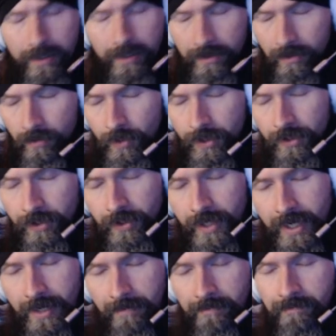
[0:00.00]
What's her
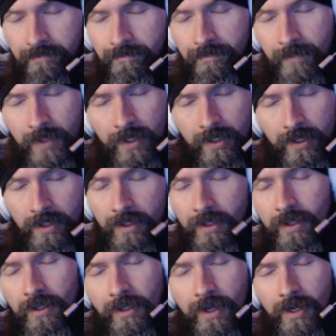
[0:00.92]
name?
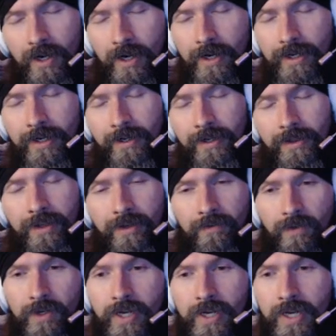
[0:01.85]
I gotta think
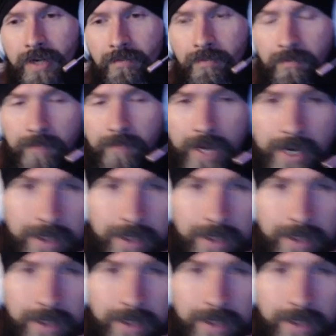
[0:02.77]
of her name. Man,